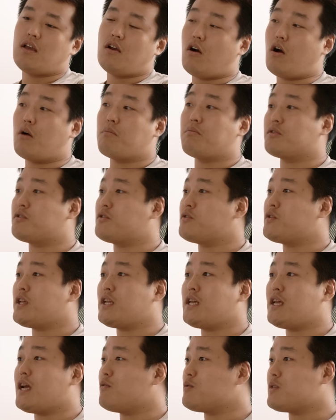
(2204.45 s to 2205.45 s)

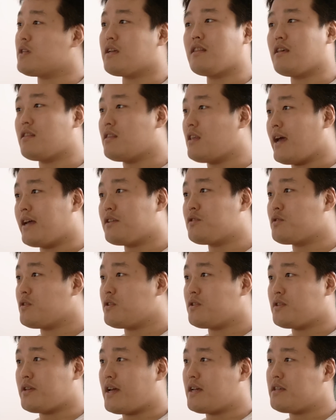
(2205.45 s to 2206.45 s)
opportunity, I would say that the answer
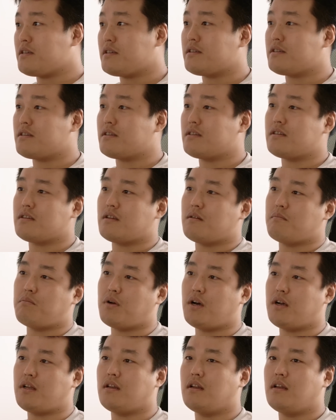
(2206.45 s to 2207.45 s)
is yes.
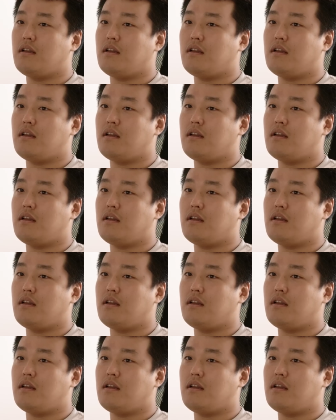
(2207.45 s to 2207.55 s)
But